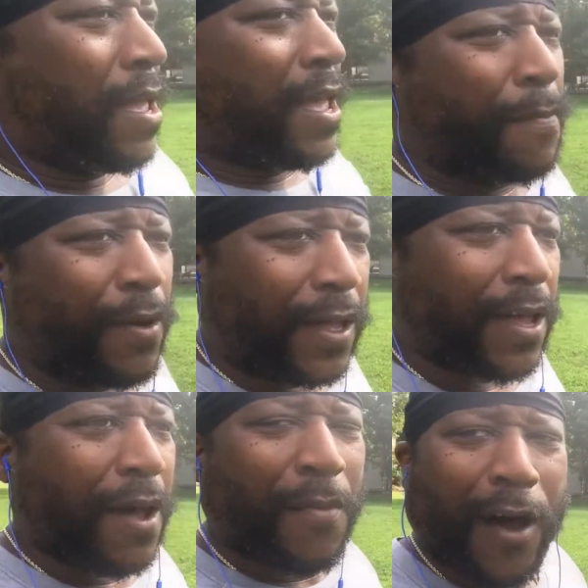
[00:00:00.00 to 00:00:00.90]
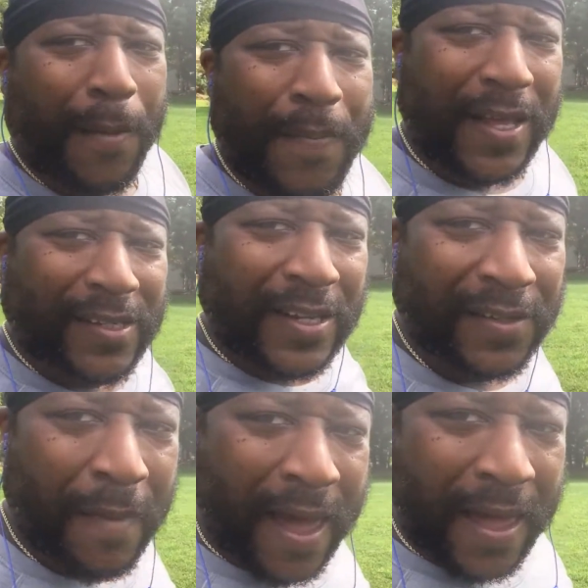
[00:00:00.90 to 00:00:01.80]
and become a
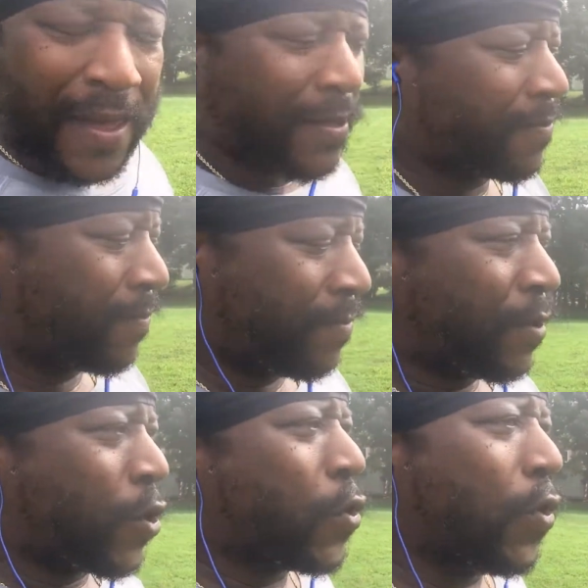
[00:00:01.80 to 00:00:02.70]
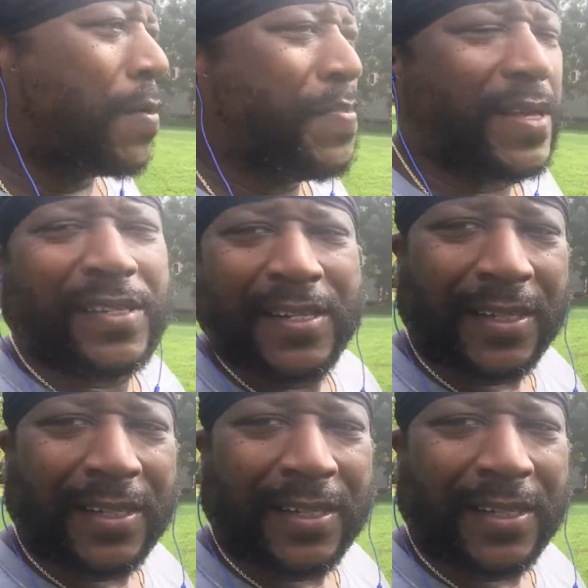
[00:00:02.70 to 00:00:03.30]
businessman or a business